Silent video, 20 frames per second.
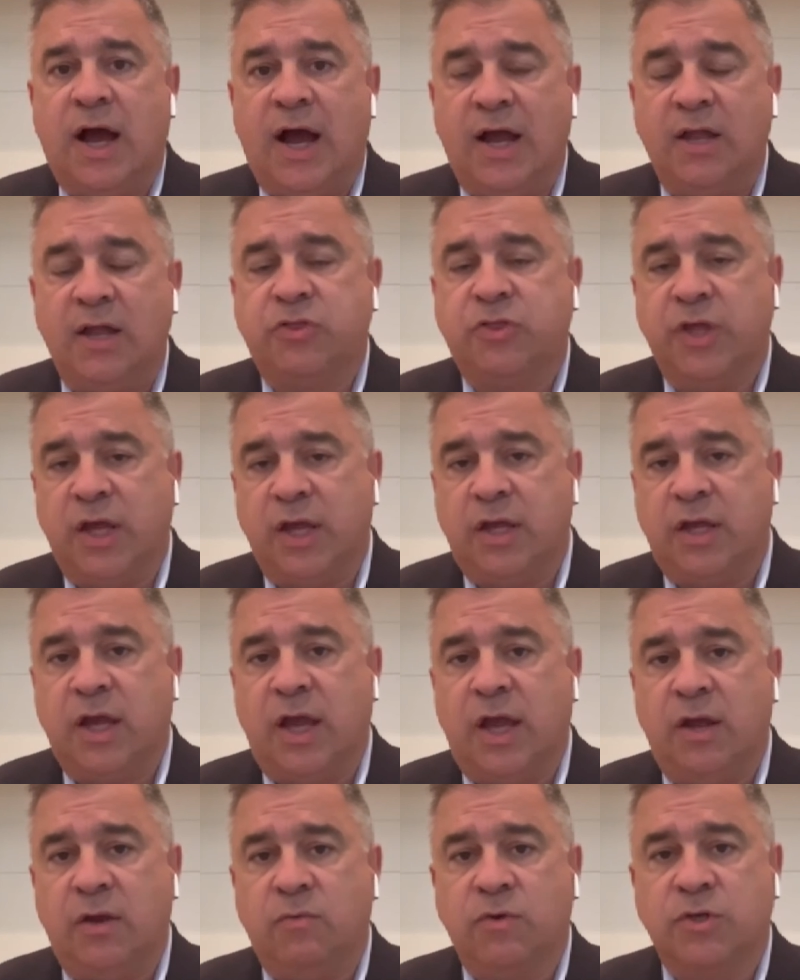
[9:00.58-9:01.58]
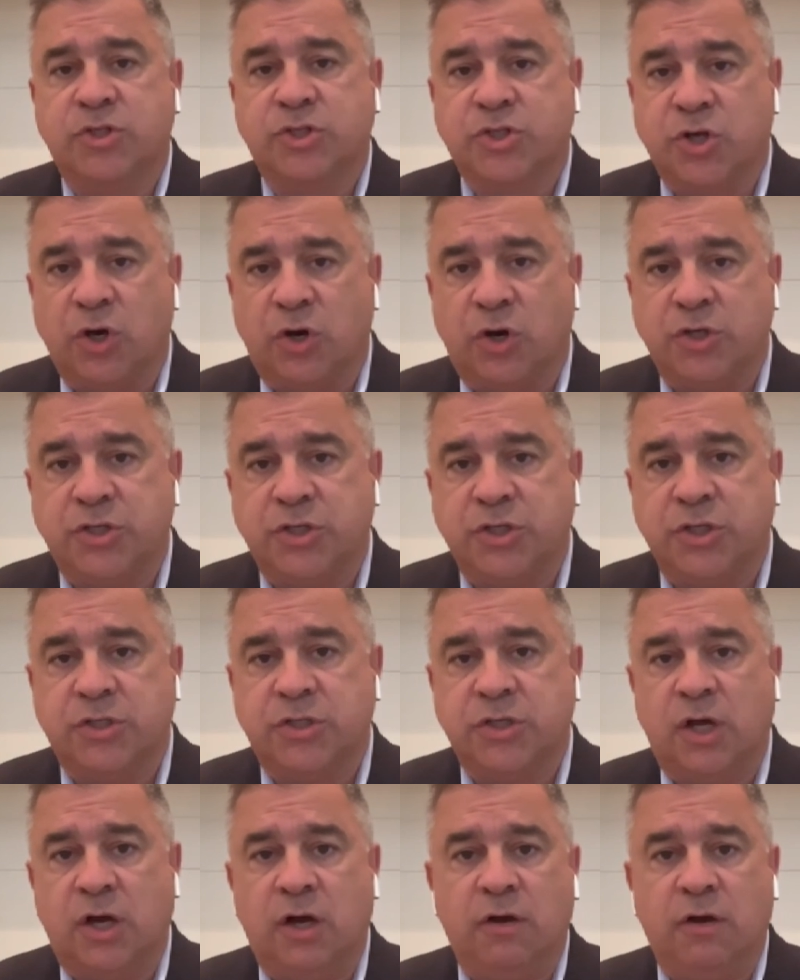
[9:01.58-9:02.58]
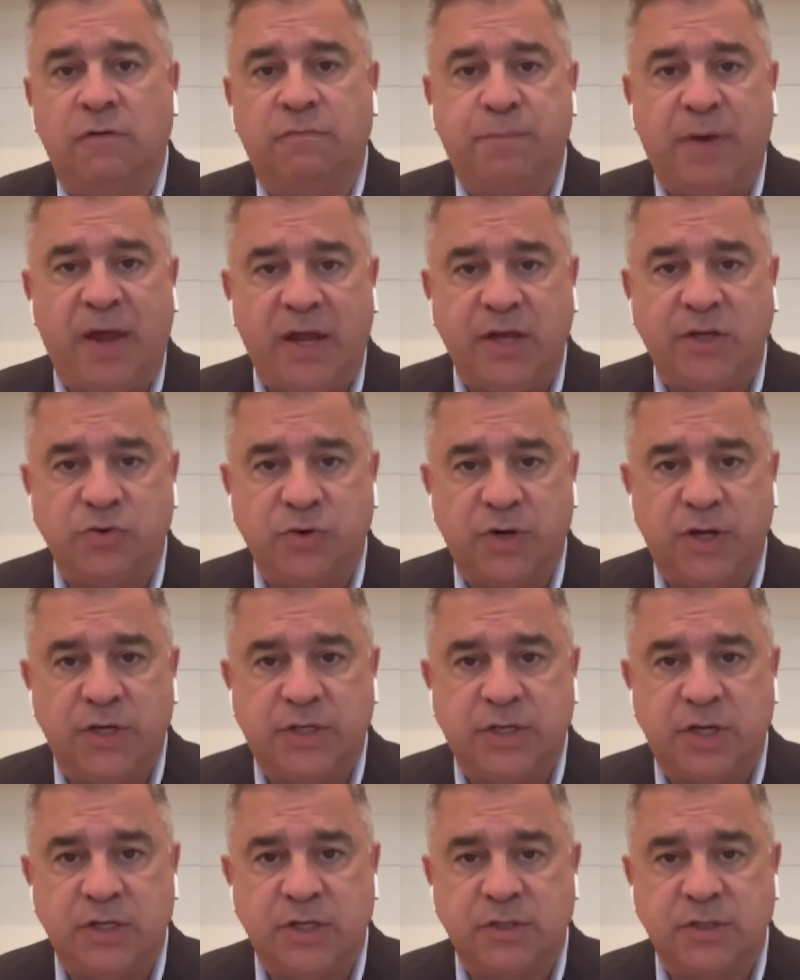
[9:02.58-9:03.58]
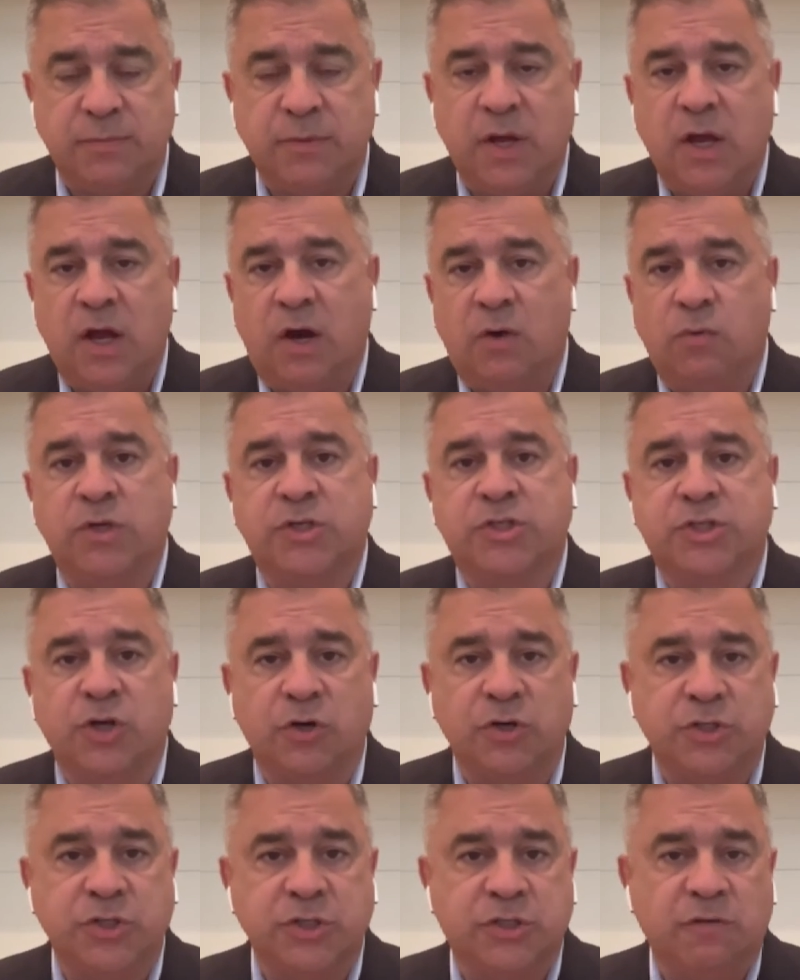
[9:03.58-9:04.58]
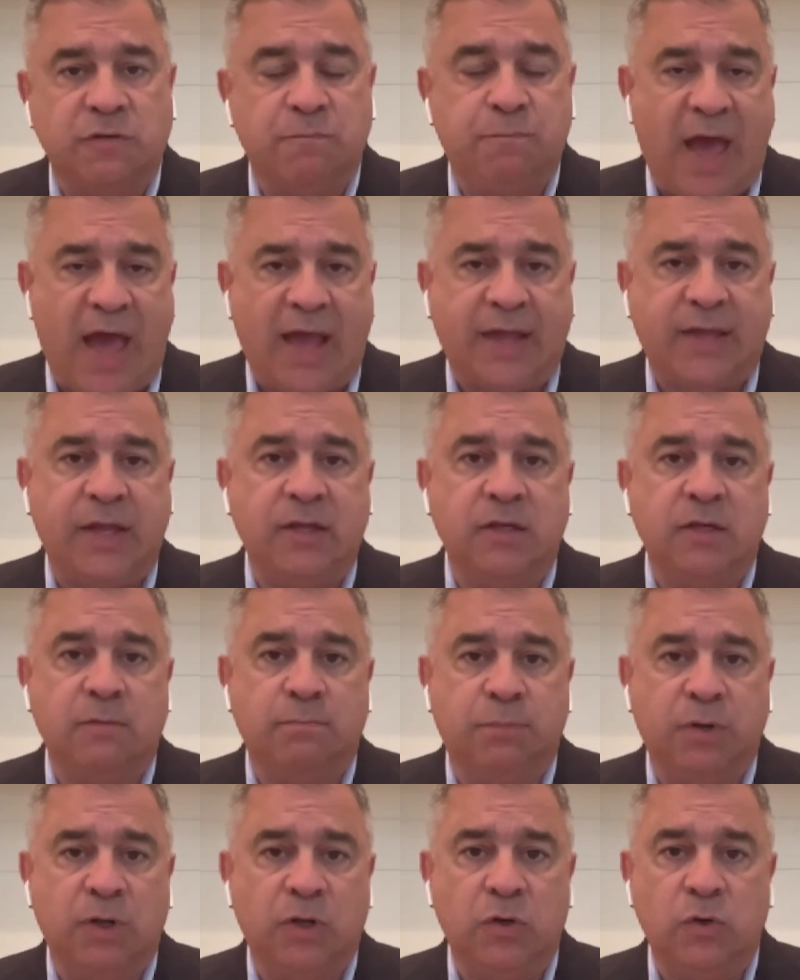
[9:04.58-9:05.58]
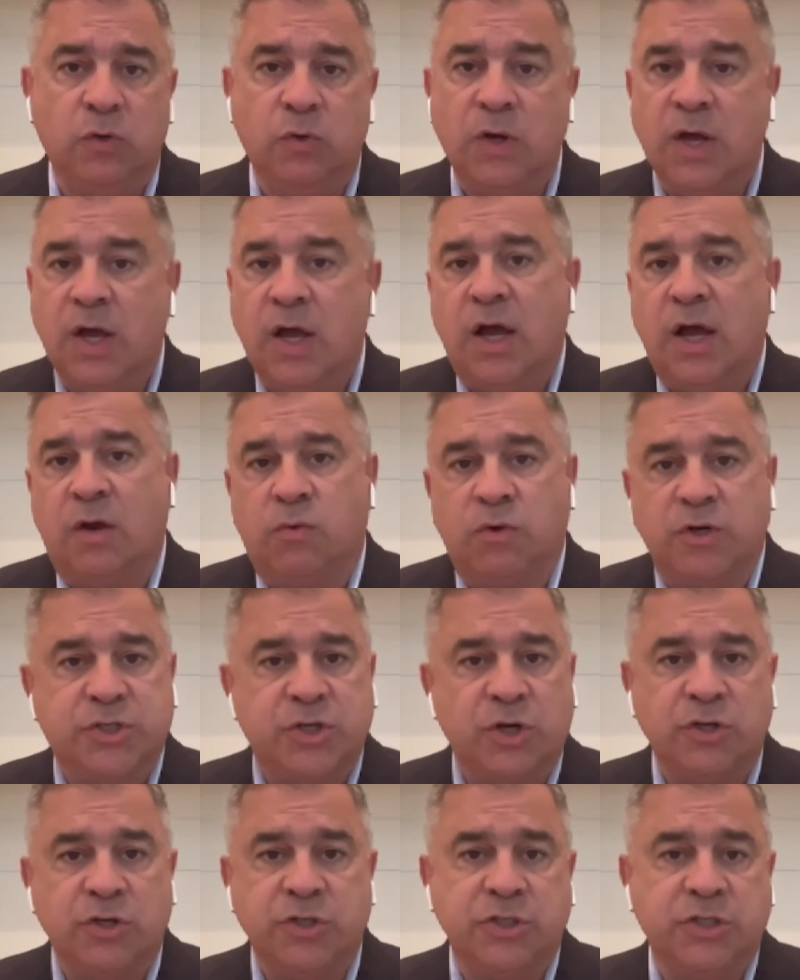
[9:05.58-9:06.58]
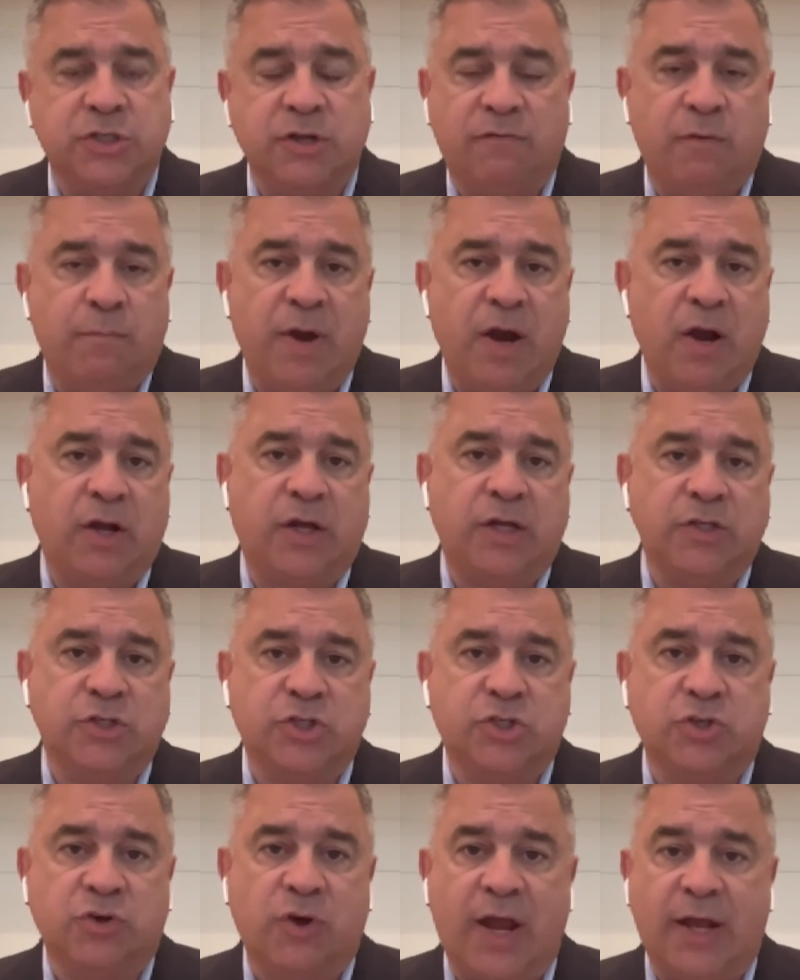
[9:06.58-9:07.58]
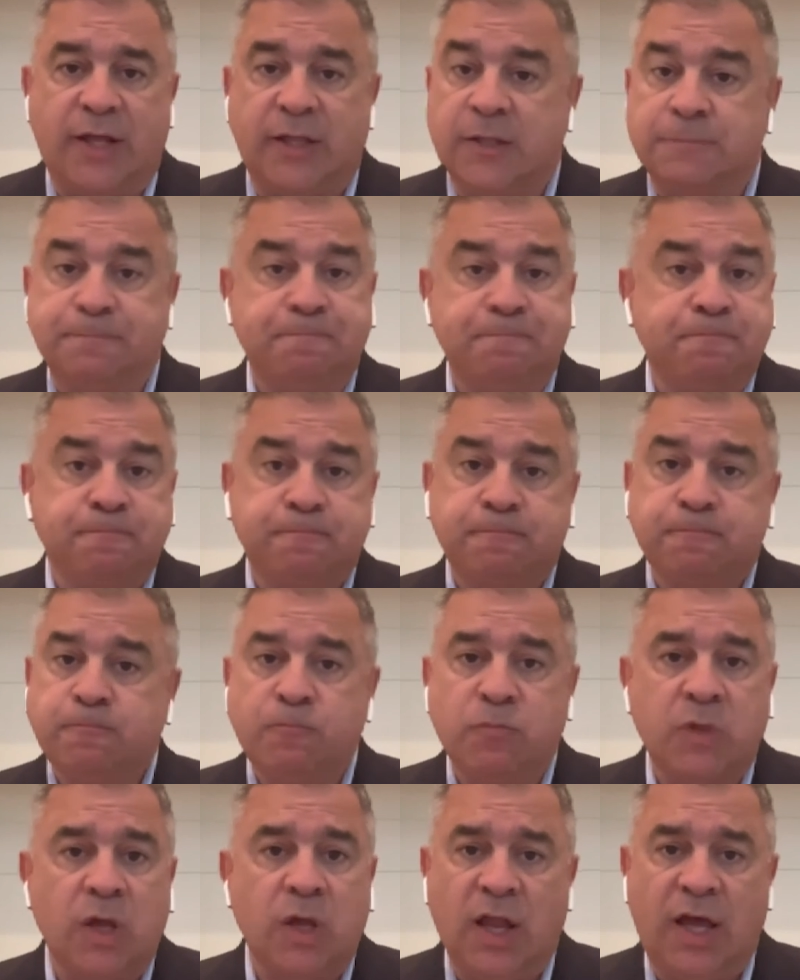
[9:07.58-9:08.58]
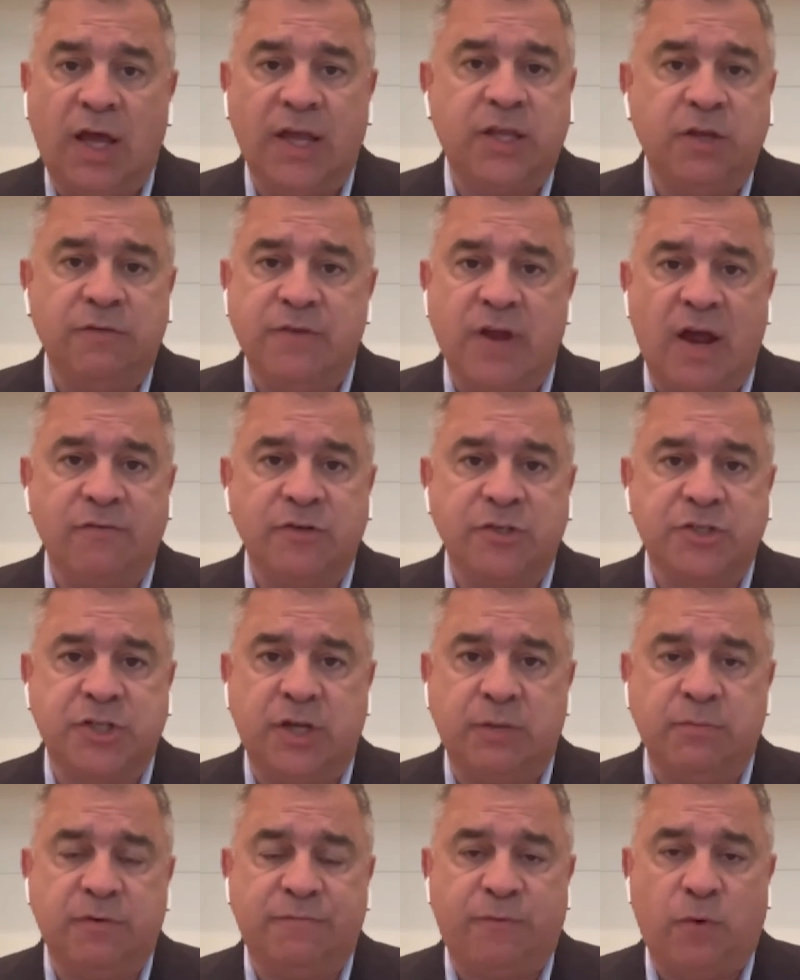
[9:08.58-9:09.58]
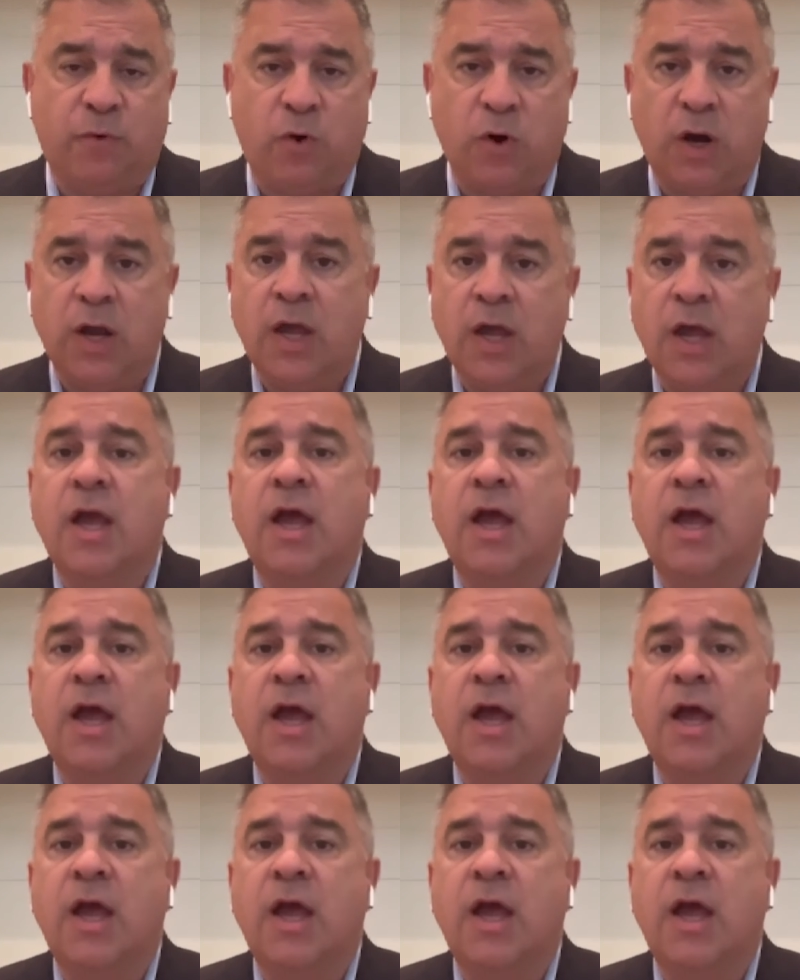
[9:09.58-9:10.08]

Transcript: I think, a resurgence of patriotism, a resurgence of backing the blue, a resurgence of American strength like you've never seen before.